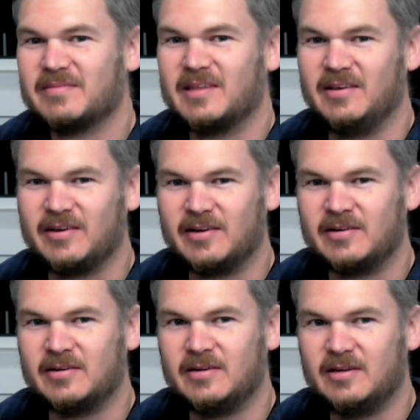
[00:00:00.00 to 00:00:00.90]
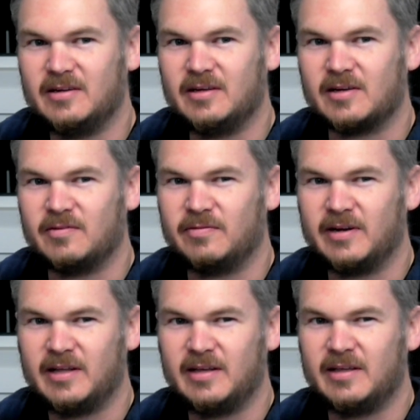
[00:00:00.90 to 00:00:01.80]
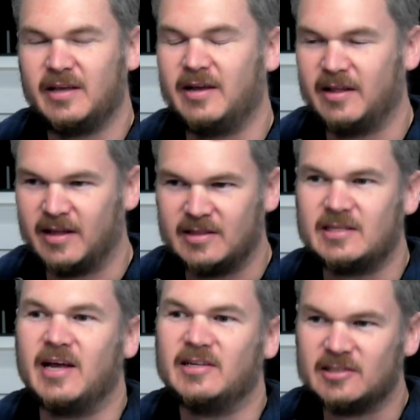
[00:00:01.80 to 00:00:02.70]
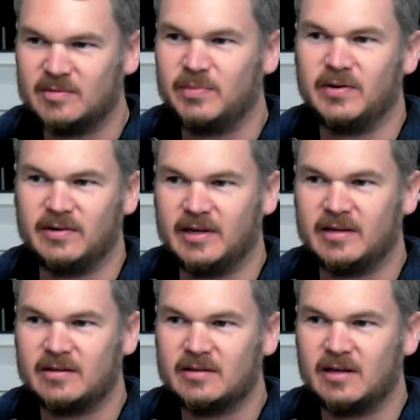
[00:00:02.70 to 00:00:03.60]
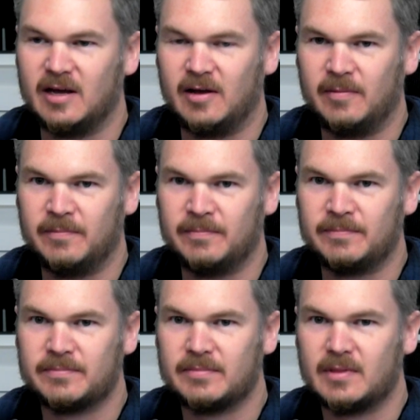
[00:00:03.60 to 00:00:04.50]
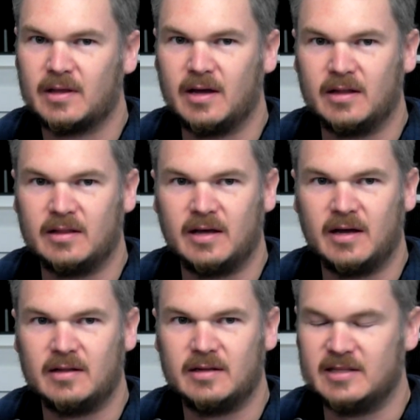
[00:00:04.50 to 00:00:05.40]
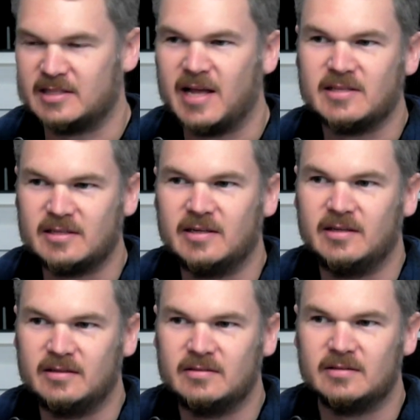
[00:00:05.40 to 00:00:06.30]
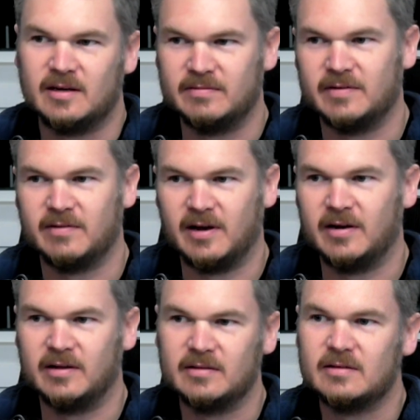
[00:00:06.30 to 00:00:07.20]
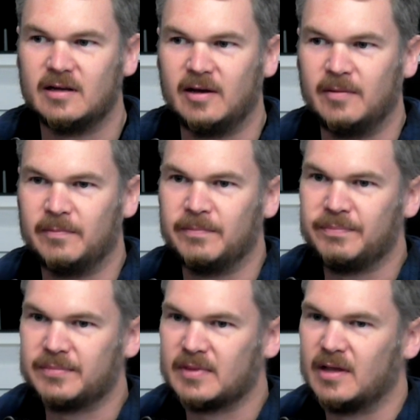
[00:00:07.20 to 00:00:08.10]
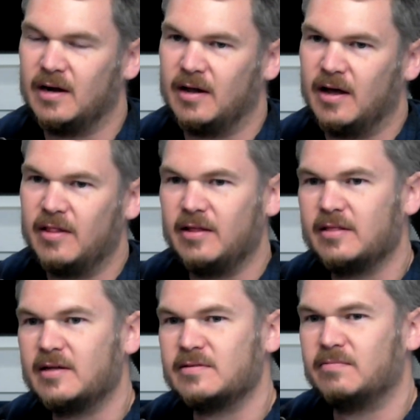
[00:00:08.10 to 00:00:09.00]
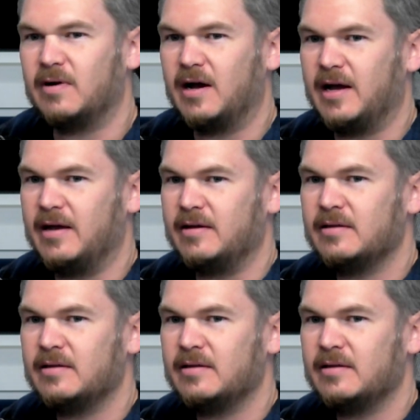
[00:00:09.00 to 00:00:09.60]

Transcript: You can really hear that tension building and that intensity of Nirvana. And I think that's why